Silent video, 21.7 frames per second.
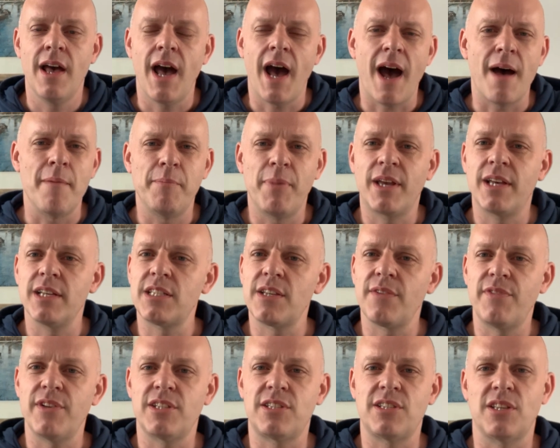and because
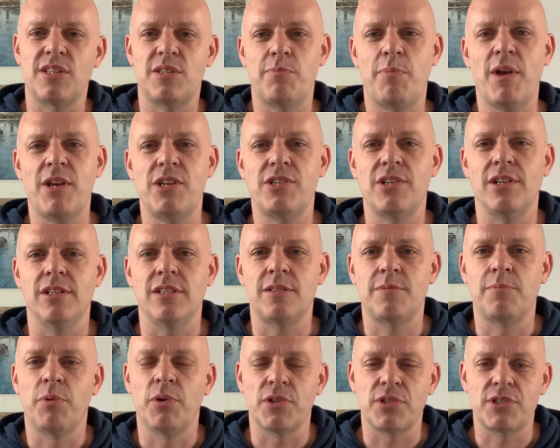of his suspicions
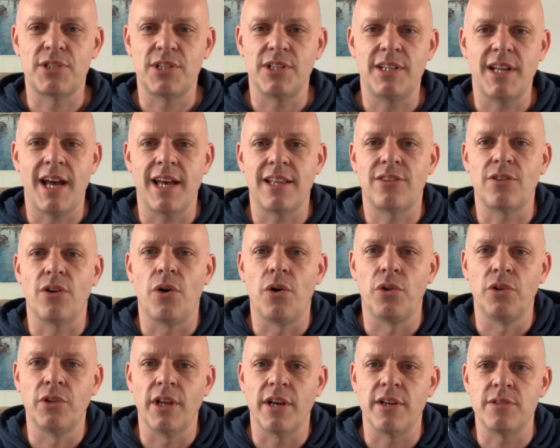puts to death
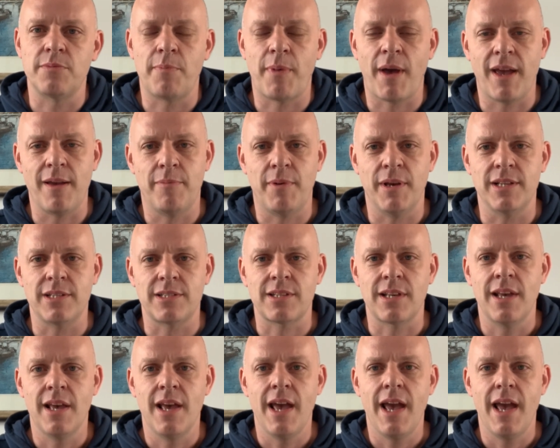all those babies